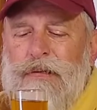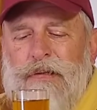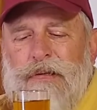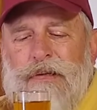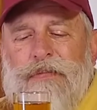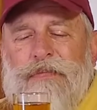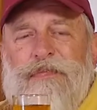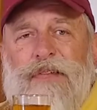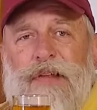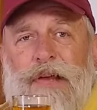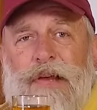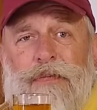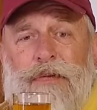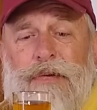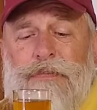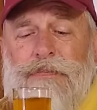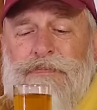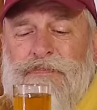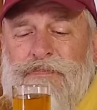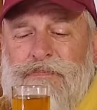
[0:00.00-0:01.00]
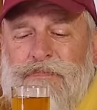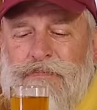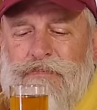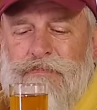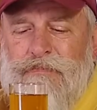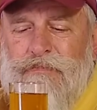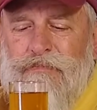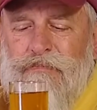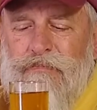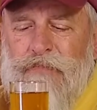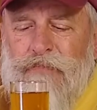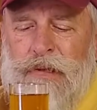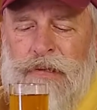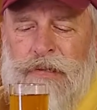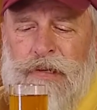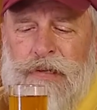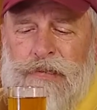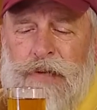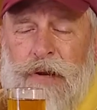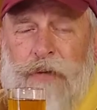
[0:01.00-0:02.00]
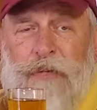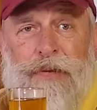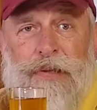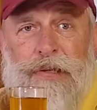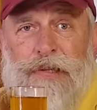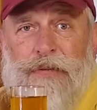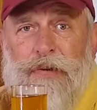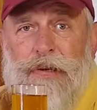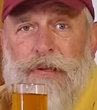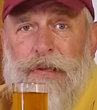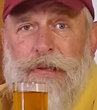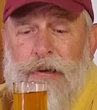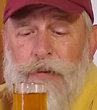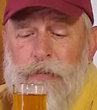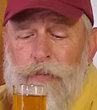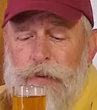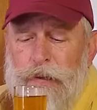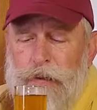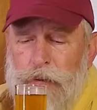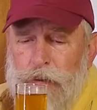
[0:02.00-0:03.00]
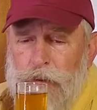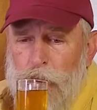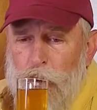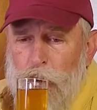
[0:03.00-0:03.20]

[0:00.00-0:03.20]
good flavor. Does not really drink like a wheat.